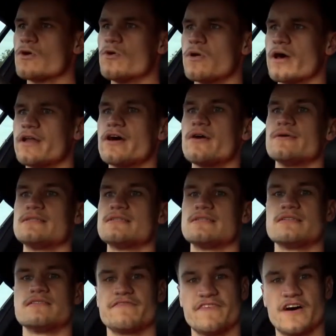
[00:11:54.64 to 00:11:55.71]
All I know is
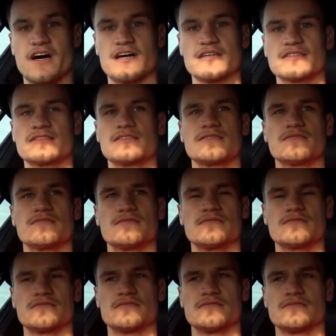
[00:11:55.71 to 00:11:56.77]
this is fast.
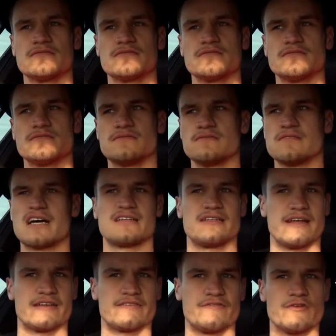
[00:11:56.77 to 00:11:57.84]

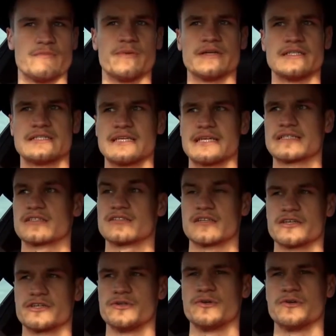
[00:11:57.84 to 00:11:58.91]
Actually, no, it's 4.6 because
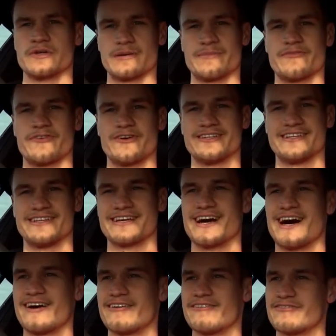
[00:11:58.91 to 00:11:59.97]
I googled it before I did the
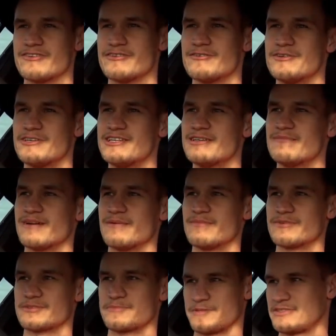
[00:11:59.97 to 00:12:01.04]
car review, but I'm
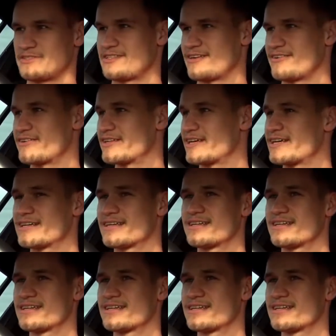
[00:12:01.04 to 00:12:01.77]
not supposed to tell you that.